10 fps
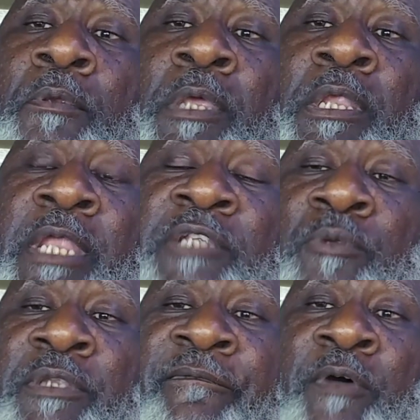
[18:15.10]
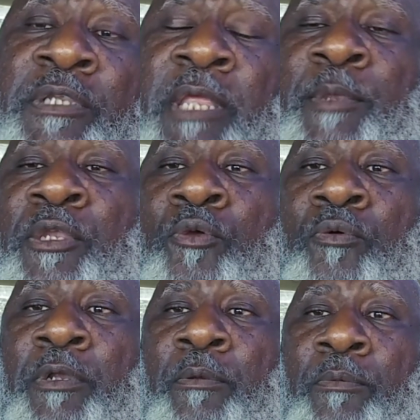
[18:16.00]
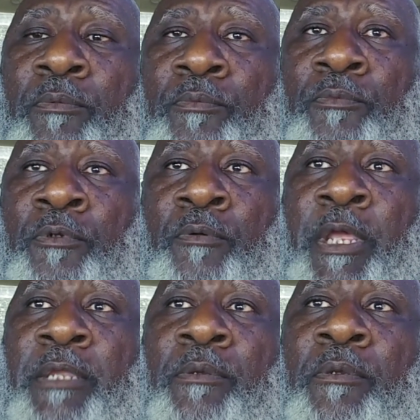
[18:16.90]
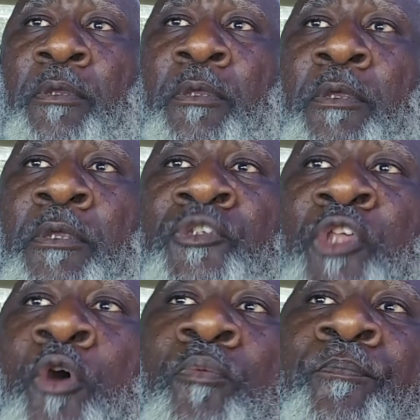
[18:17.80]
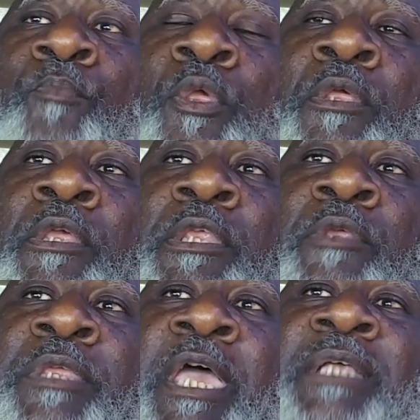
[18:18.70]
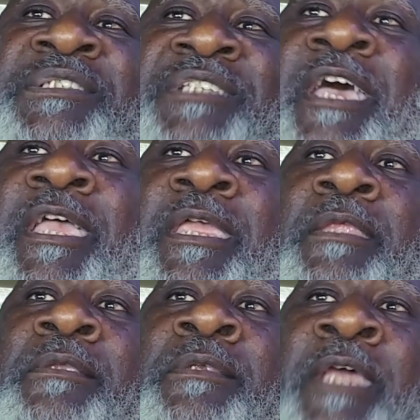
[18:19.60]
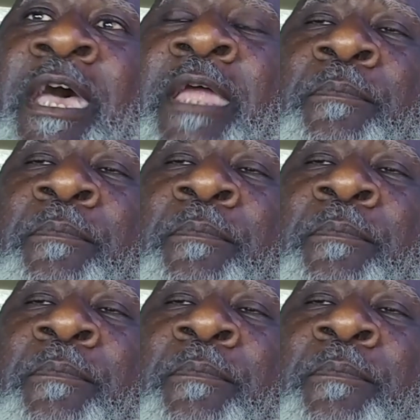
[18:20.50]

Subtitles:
And that's what the fuck they've been doing. All right? So you can't say that